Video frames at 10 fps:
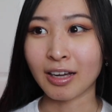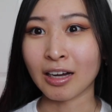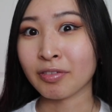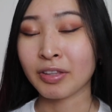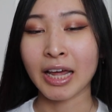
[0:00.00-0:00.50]

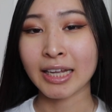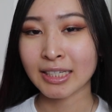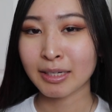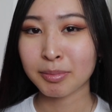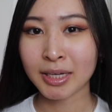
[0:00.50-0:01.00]
of that
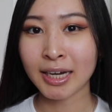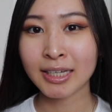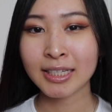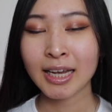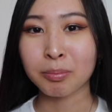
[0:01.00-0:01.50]
team
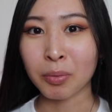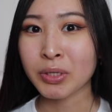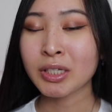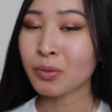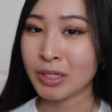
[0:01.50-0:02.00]
size but we
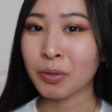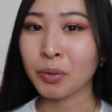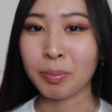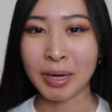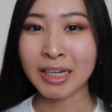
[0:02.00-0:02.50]
still deal
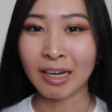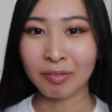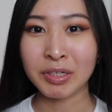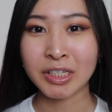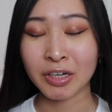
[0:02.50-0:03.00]
with many
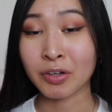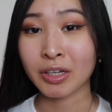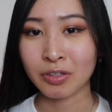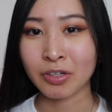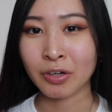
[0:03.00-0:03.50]
of the security
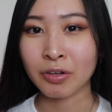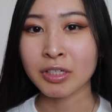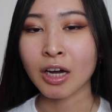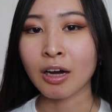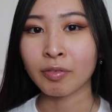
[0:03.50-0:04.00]
concerns
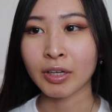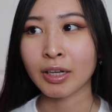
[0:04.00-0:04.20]
of